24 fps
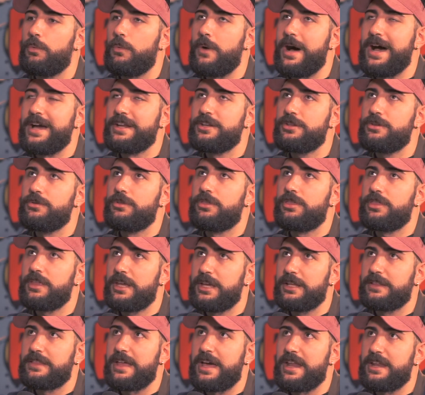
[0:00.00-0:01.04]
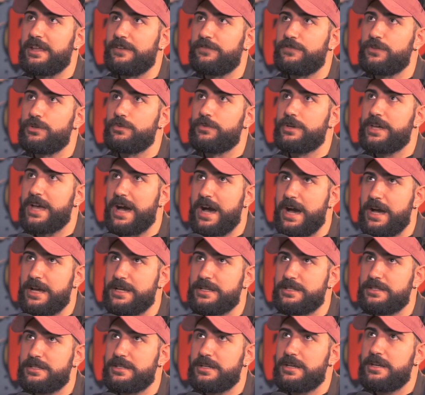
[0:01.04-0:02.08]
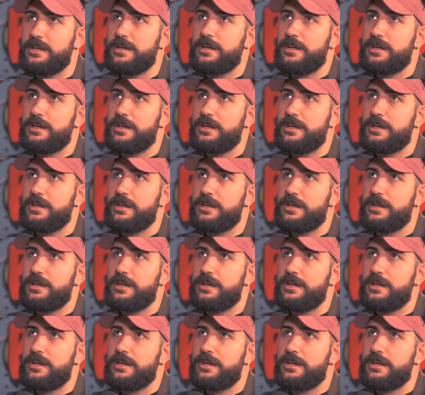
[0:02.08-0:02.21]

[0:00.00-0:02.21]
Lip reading: Why do you think that if you guys